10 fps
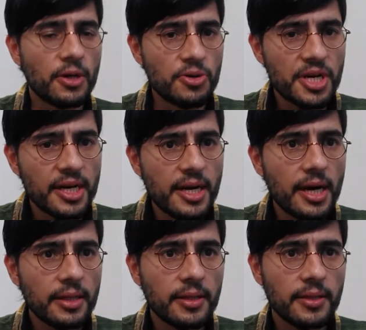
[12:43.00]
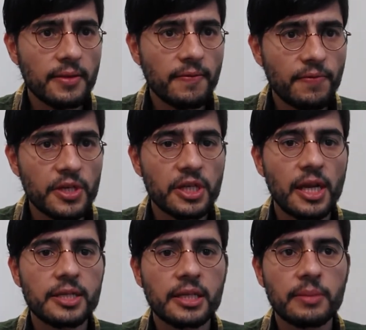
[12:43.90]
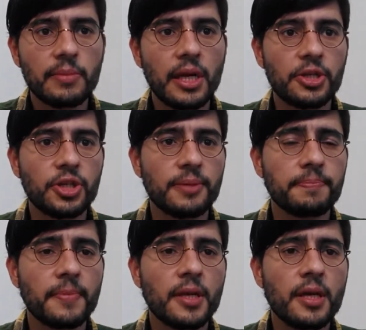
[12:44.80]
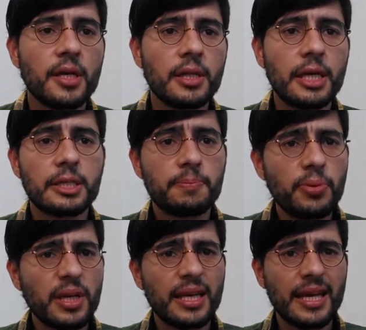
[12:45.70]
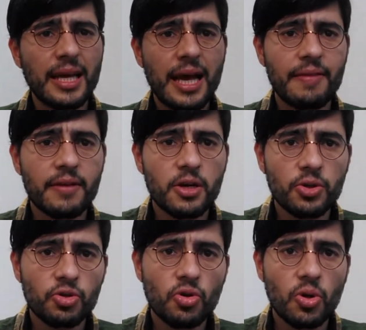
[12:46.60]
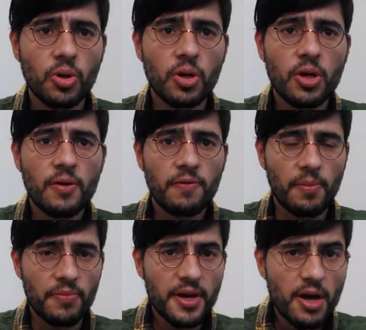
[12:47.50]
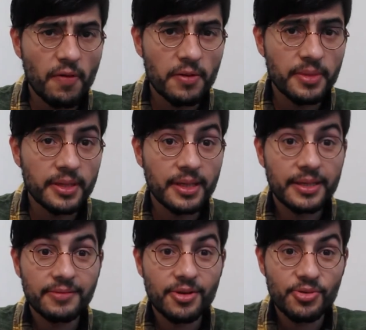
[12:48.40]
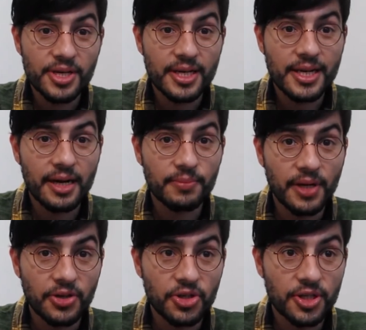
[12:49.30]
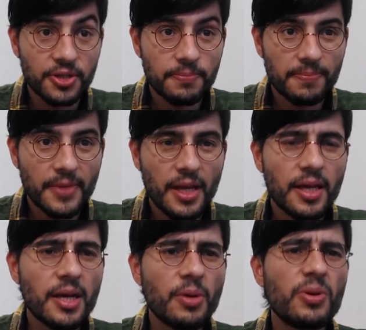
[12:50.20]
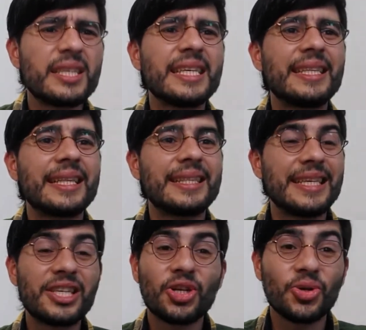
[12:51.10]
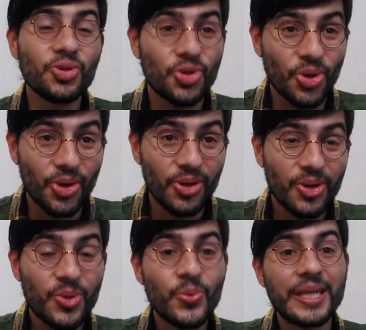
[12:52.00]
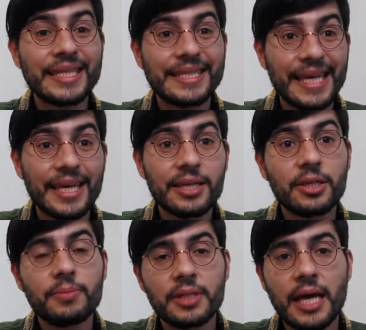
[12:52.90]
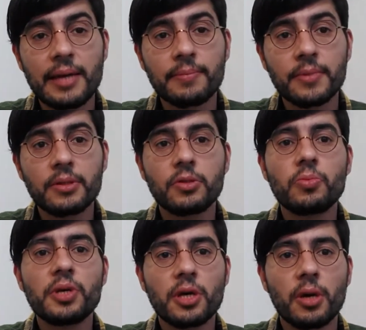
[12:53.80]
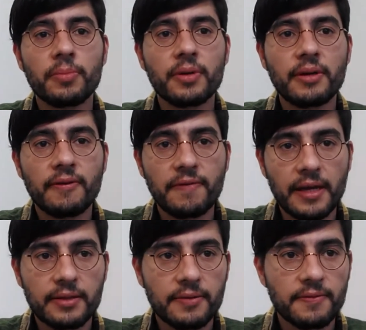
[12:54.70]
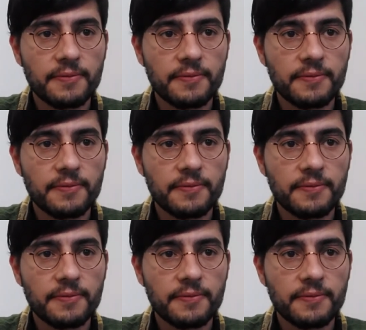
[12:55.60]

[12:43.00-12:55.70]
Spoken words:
Rearguard Vigilance Militia, thus putting under control from the government the rearguard militias. We'll see that this control will take some time to become effective.